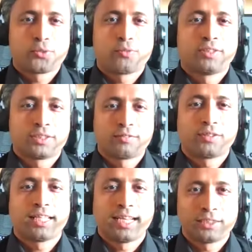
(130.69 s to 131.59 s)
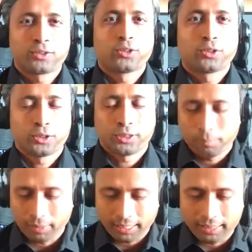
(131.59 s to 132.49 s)
So first of all, that is also a
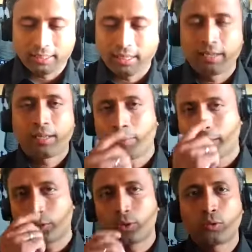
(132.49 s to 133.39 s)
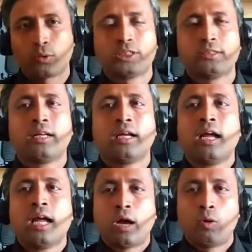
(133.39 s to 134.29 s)
question. But I think I'll come back to your question,
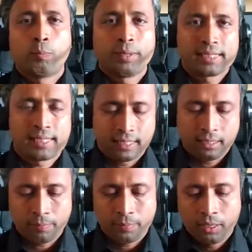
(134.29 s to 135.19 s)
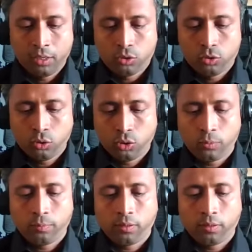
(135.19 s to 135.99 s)
how to pick a skill. So